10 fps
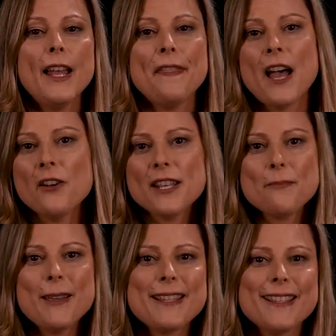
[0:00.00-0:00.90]
Now, it
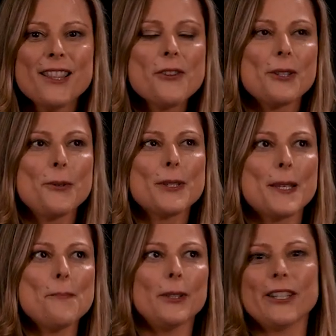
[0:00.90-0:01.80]
might look too
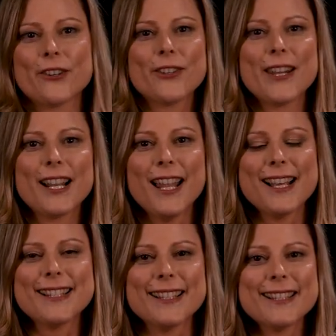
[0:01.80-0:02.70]
simple. There are three
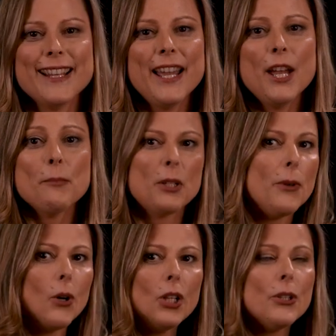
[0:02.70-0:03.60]
classes, but we
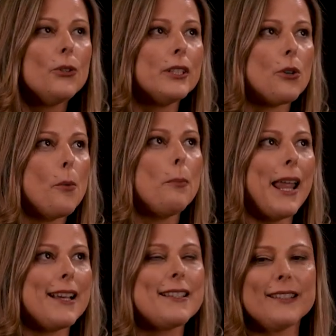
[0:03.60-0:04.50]
all know the
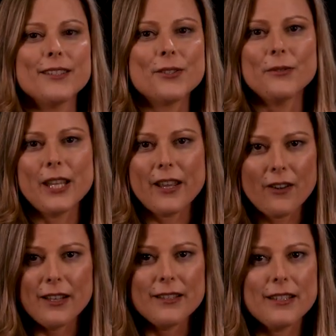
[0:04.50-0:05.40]
complexities of the
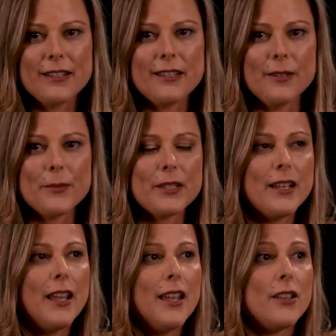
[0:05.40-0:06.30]
airline systems.
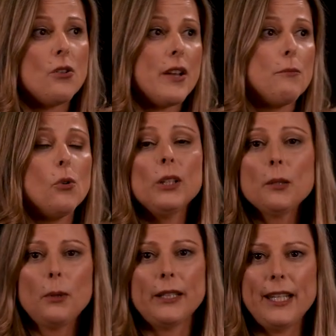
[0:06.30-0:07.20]
You have
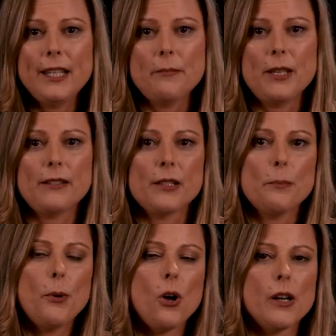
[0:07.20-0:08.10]
multiple databases,
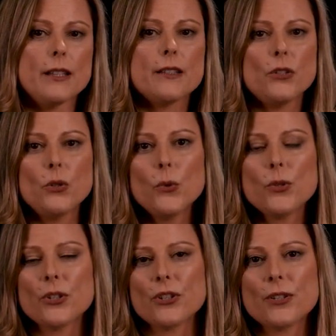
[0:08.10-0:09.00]
points,
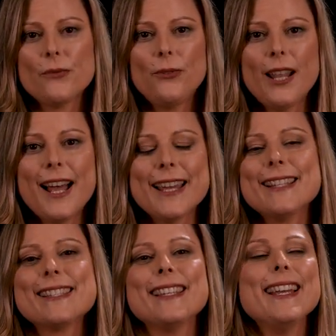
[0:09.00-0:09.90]
users,
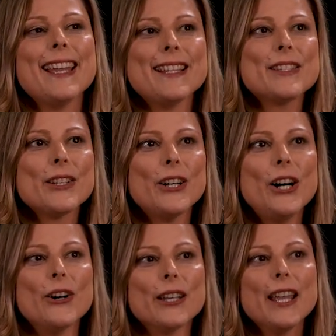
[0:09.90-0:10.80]
flights, and so
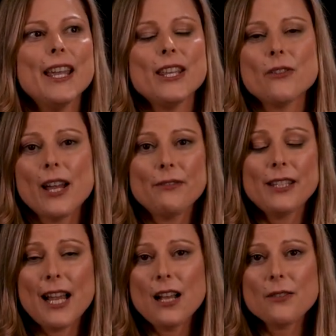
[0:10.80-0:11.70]
on. You have
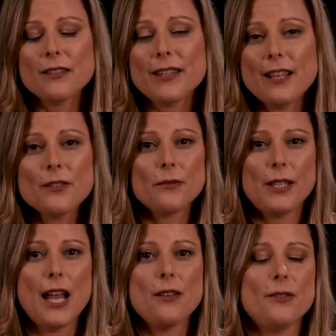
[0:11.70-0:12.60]
tens of
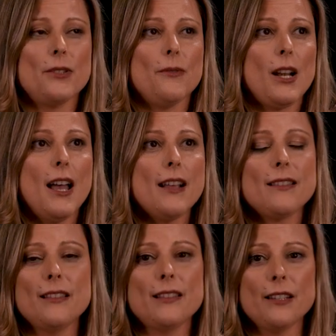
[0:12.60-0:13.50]
thousands of
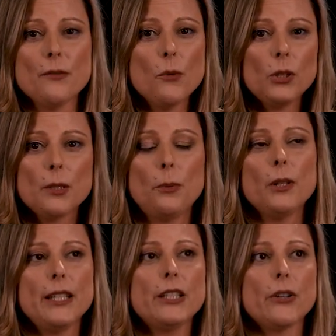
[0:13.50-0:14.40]
classes and multiple
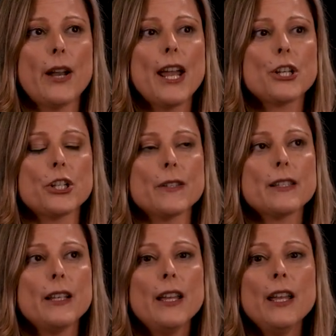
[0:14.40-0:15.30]

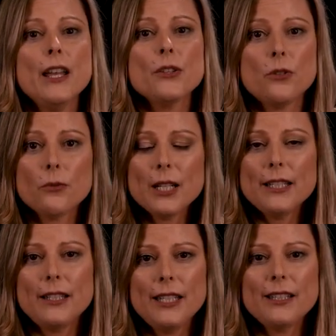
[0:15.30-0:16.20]
interactions. So you
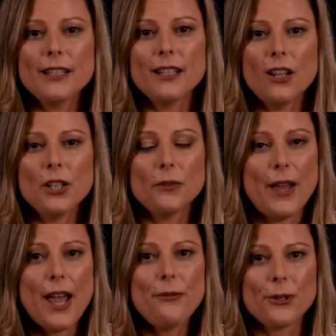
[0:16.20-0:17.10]
really need a lot of
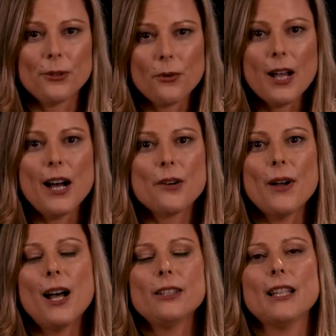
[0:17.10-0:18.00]
effort to carve
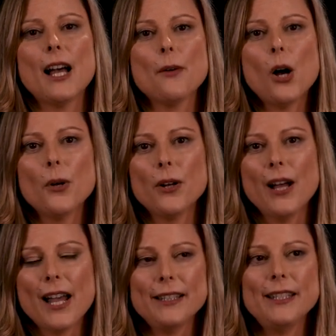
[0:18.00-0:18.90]
out
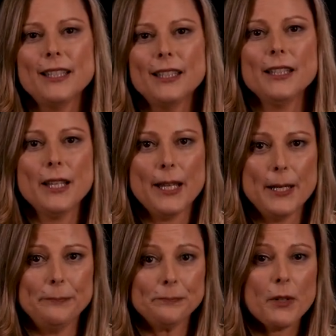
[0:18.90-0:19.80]
ideal
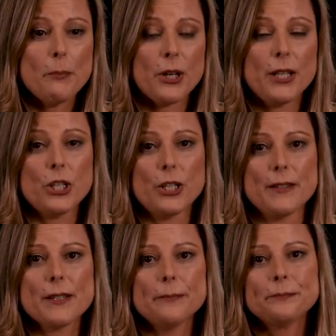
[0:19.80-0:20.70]

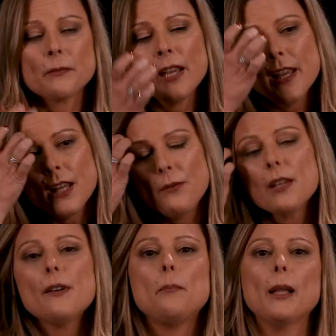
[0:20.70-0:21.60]
partitions. We
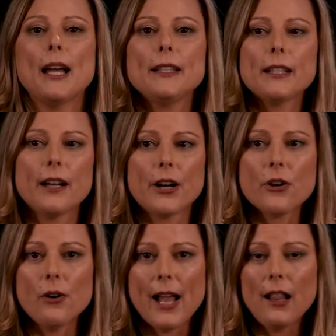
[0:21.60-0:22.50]
have applied
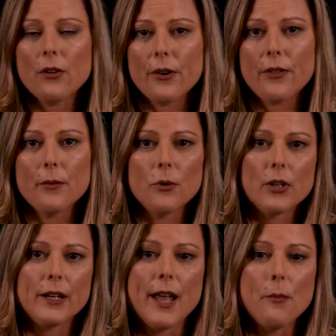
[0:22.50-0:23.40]
Cargo algorithm
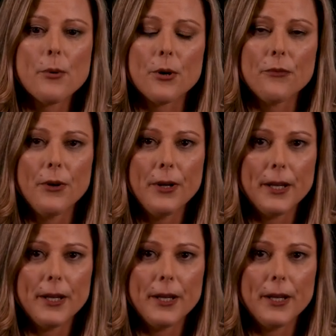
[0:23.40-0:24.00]
on a number of